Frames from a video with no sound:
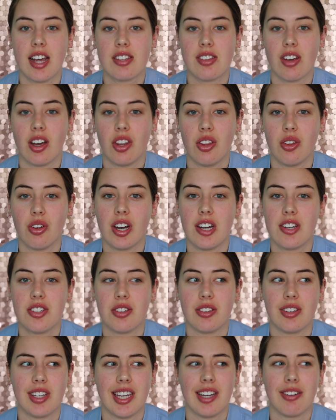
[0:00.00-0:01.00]
so I thought I'd
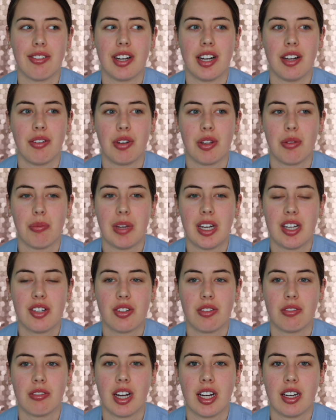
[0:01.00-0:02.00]
do a get ready with me
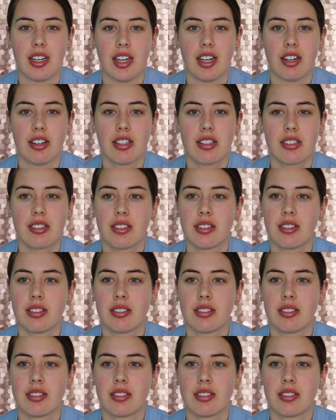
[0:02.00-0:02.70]
to run errands.